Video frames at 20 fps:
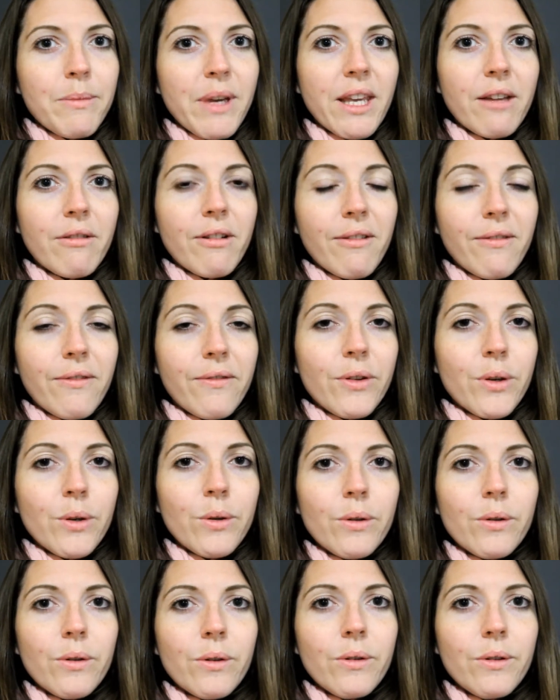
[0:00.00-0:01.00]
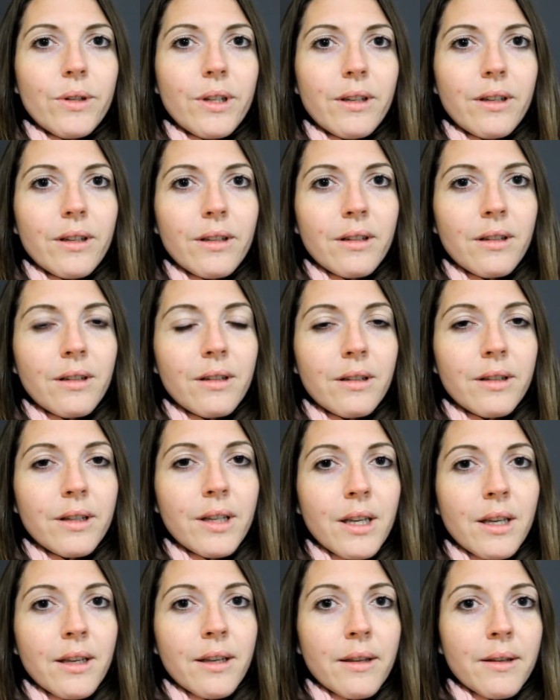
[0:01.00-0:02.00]
make your own food, and
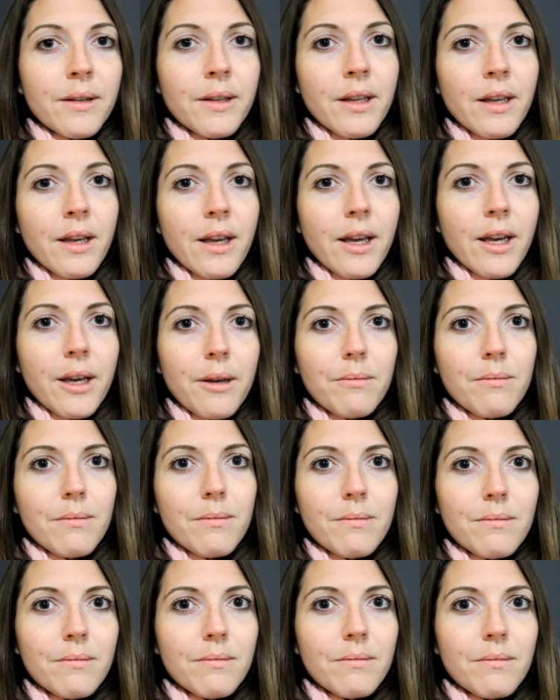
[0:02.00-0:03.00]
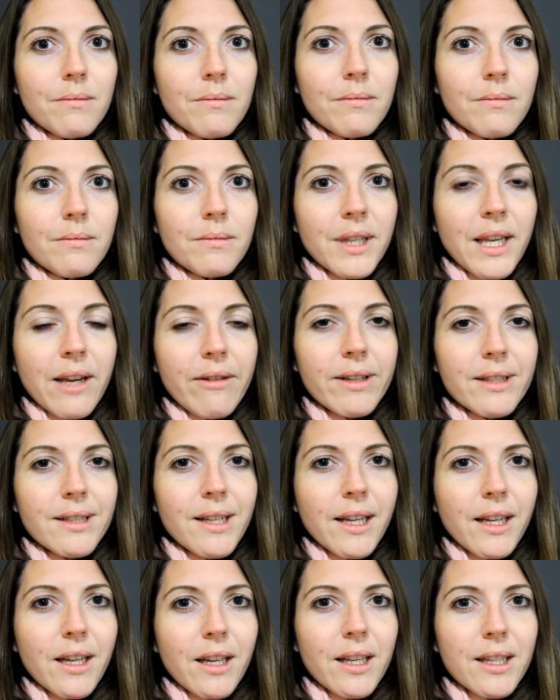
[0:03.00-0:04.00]
yeah, it's
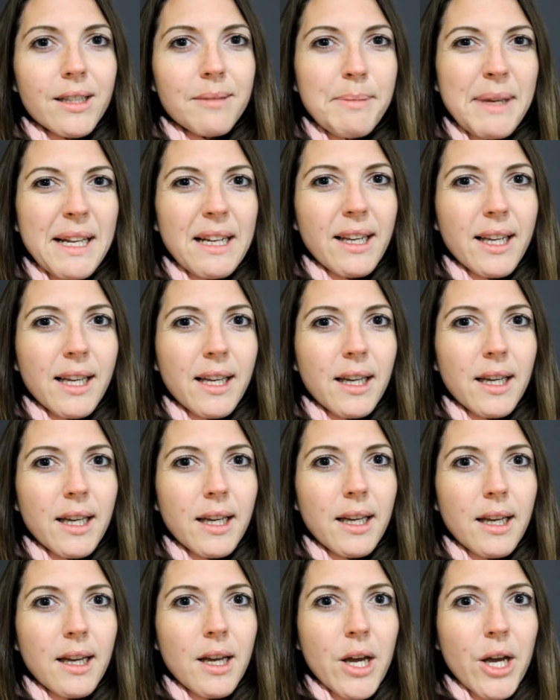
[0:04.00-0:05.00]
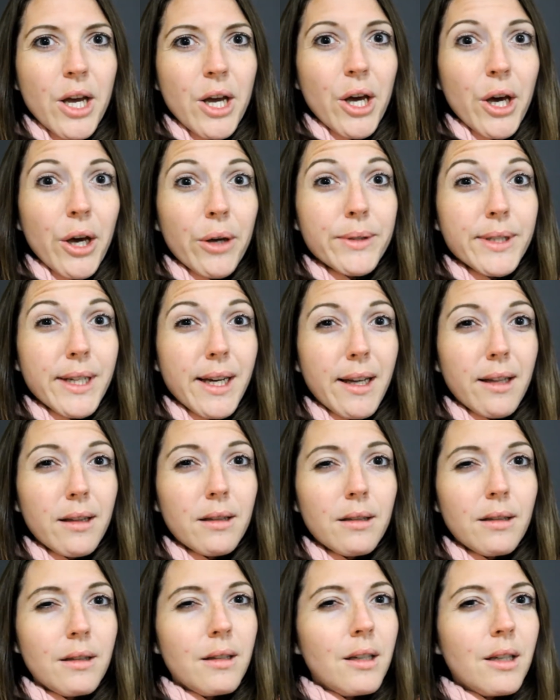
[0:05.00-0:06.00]
a bit like a hotel
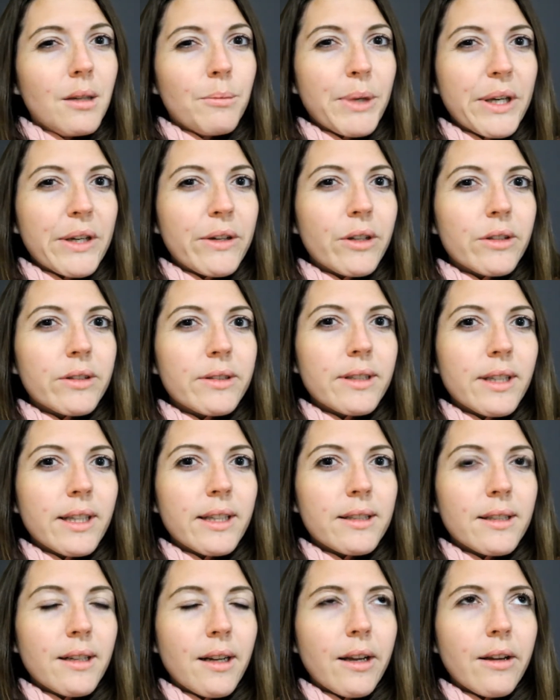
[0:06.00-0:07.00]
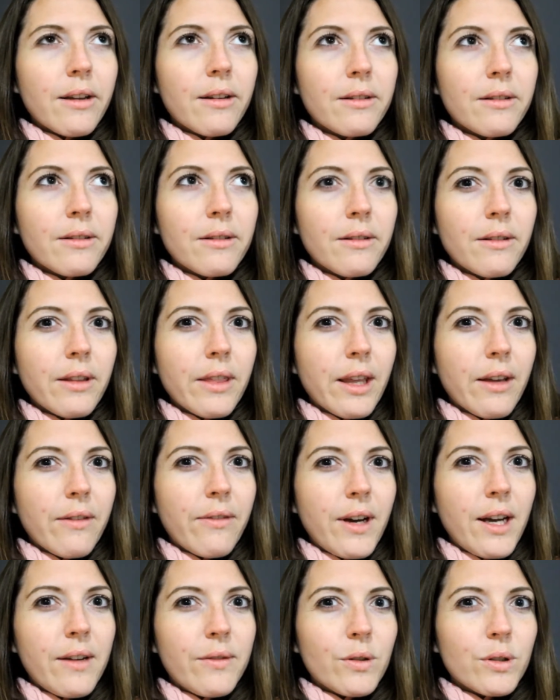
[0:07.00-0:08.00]
because it's like, I think
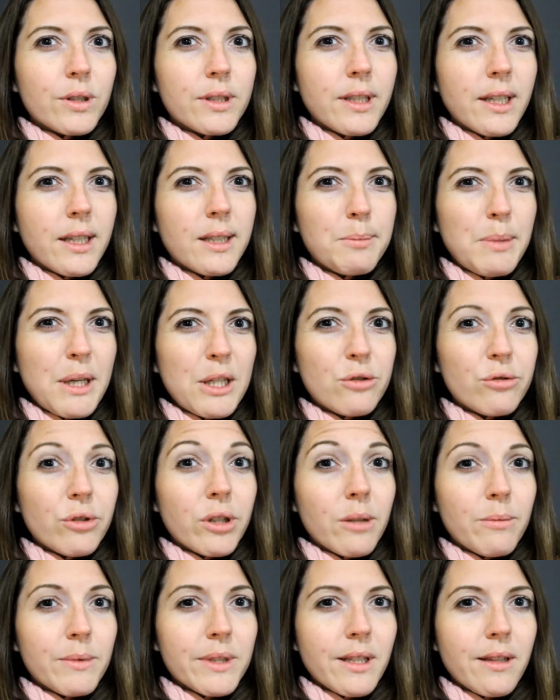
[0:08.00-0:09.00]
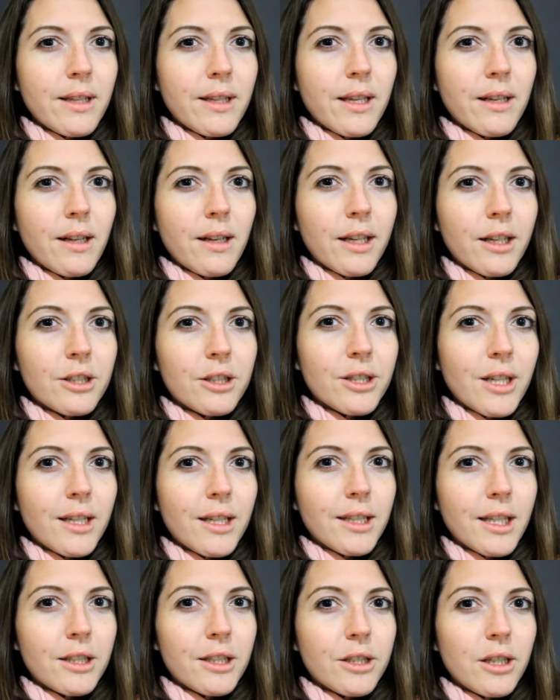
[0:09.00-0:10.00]
5 or 6 bedrooms and then like a
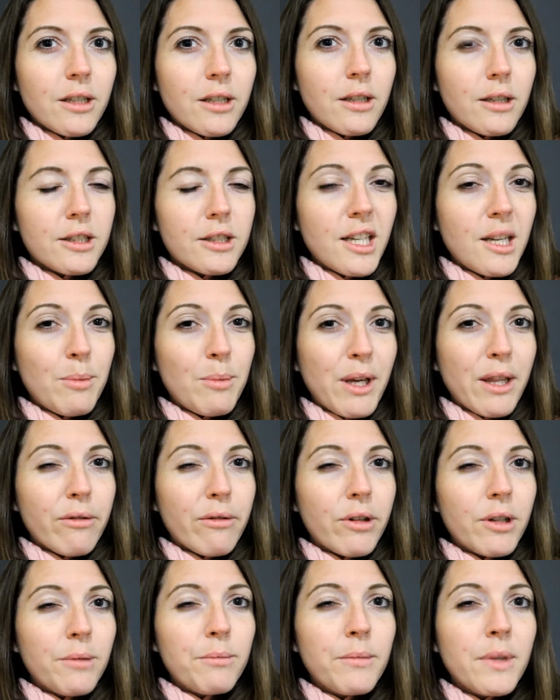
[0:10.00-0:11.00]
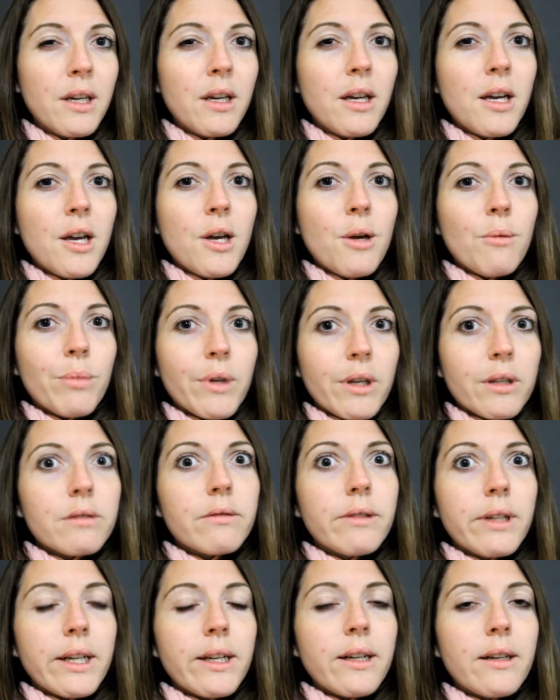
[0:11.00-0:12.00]
shared kitchen and a shared bathroom, but it's
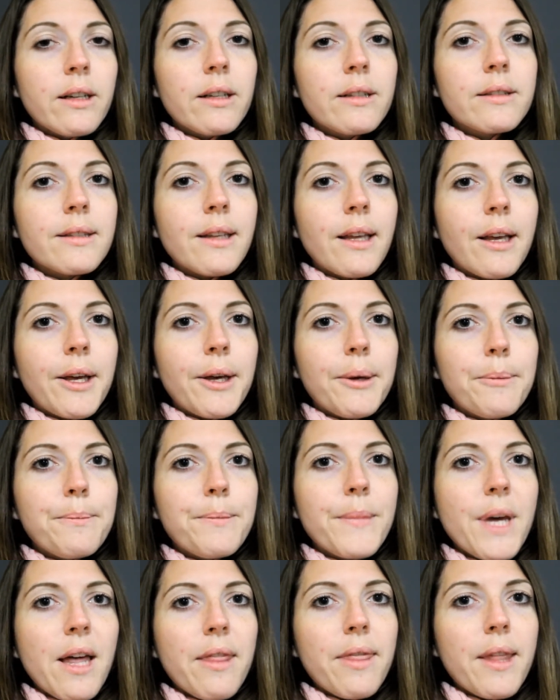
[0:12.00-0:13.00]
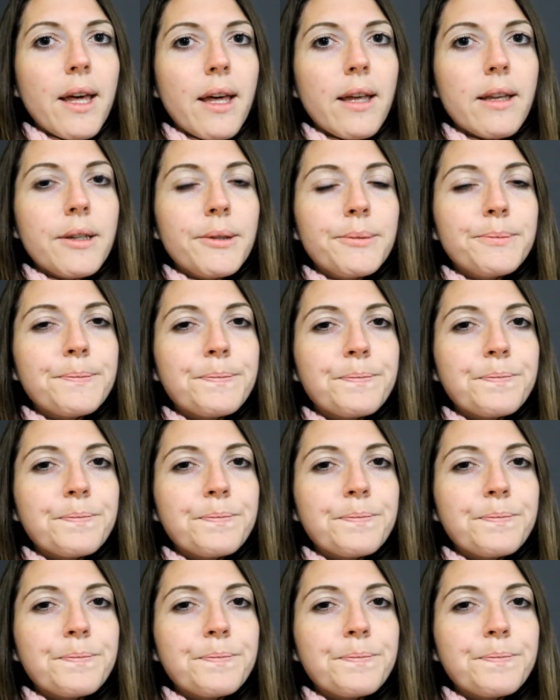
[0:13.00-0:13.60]
really nice. And then